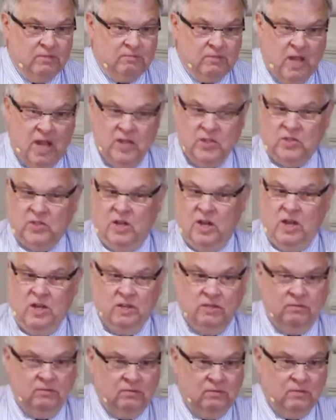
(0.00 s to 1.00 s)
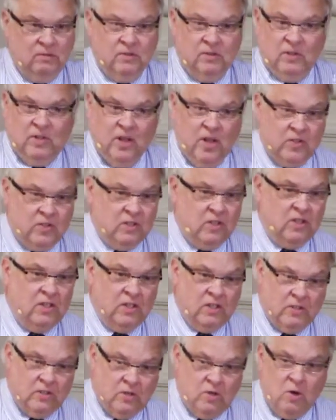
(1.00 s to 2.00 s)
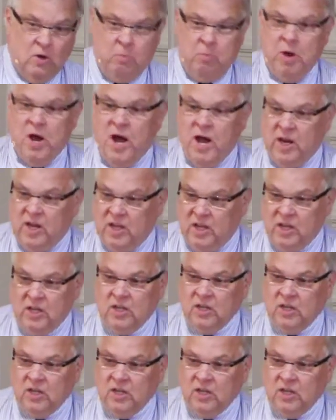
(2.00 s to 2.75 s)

I say, JC, let's go potty.